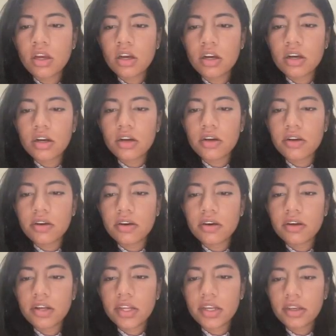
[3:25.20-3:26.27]
uh,
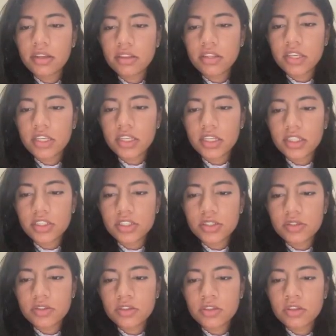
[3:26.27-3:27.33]
and 3 kg.
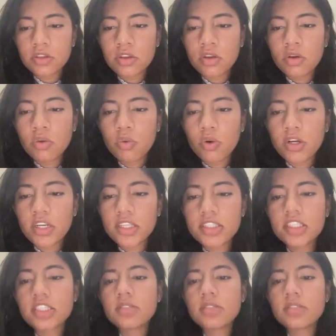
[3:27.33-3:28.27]
What does this